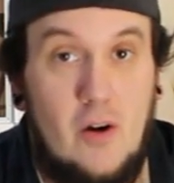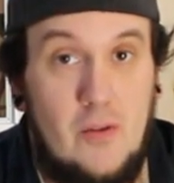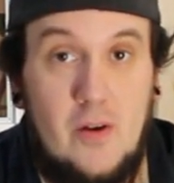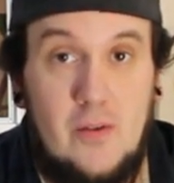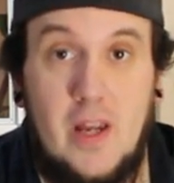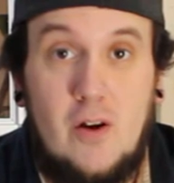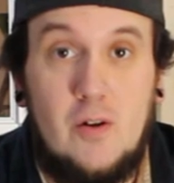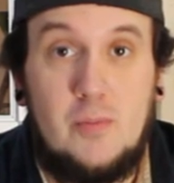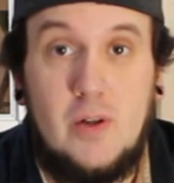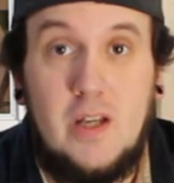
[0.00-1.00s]
although they
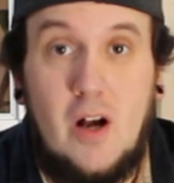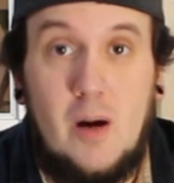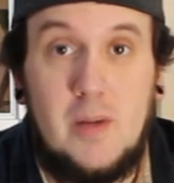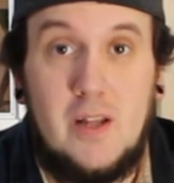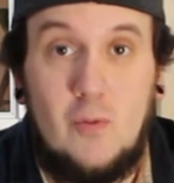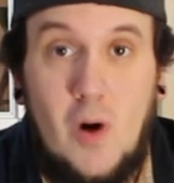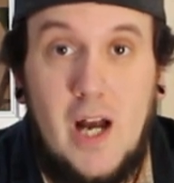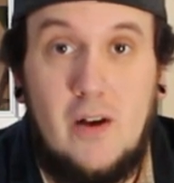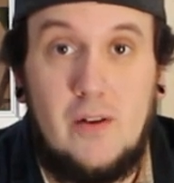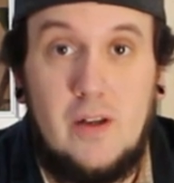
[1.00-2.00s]
are pretty common in the
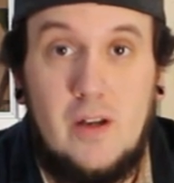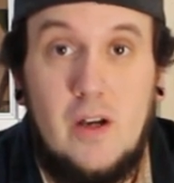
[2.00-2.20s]
wild.